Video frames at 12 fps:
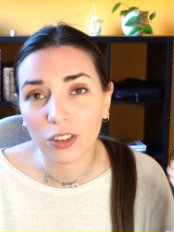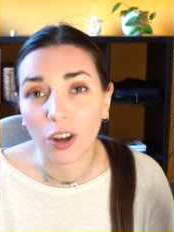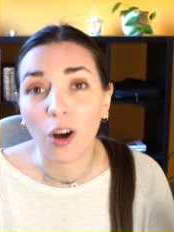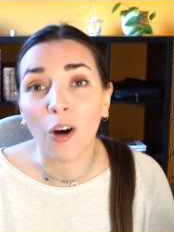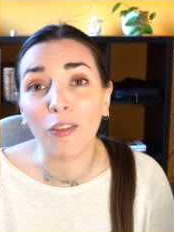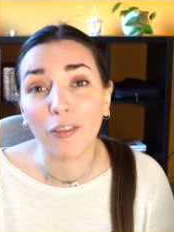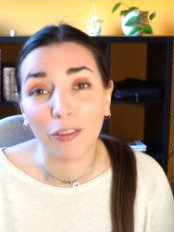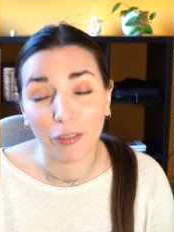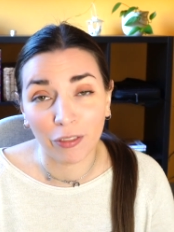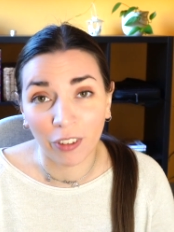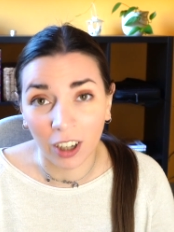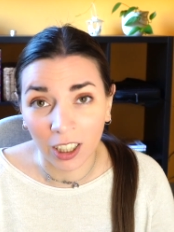of
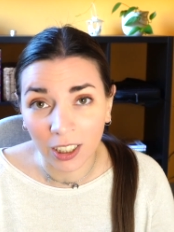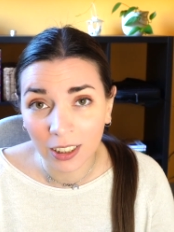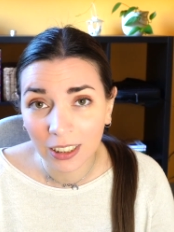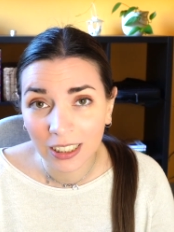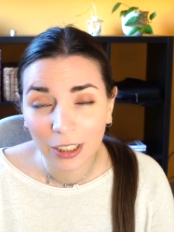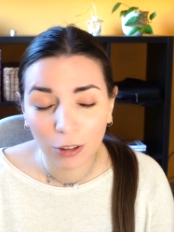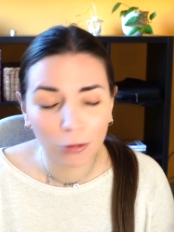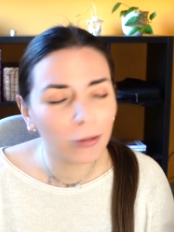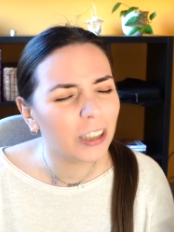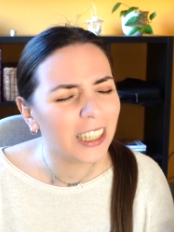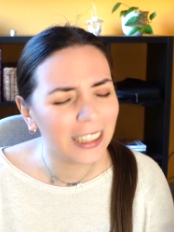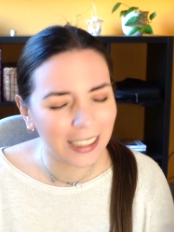fun.
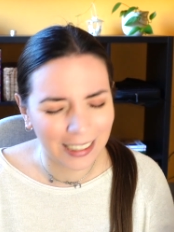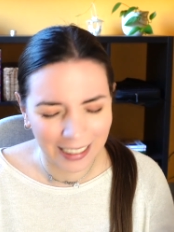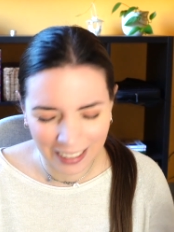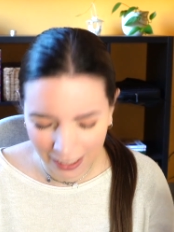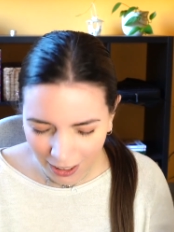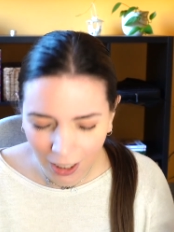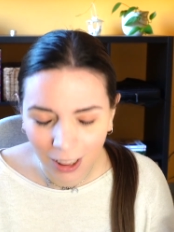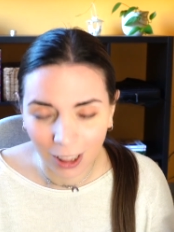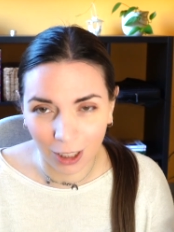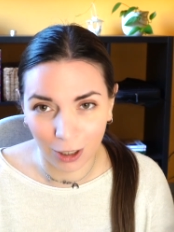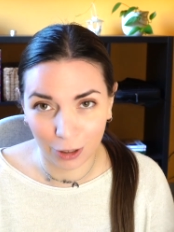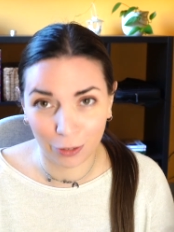Really, like a
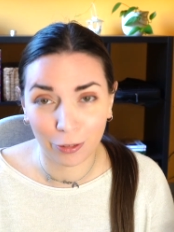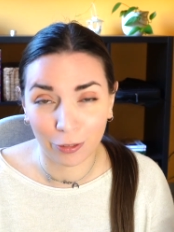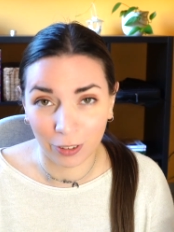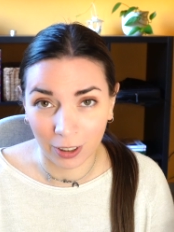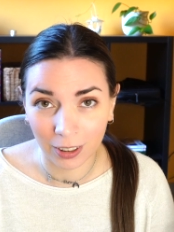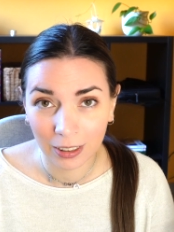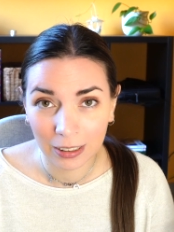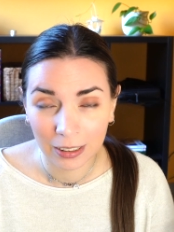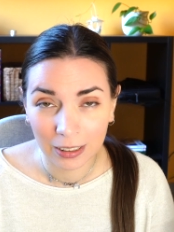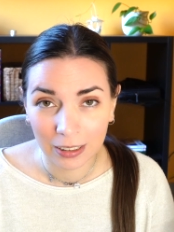lot of fun.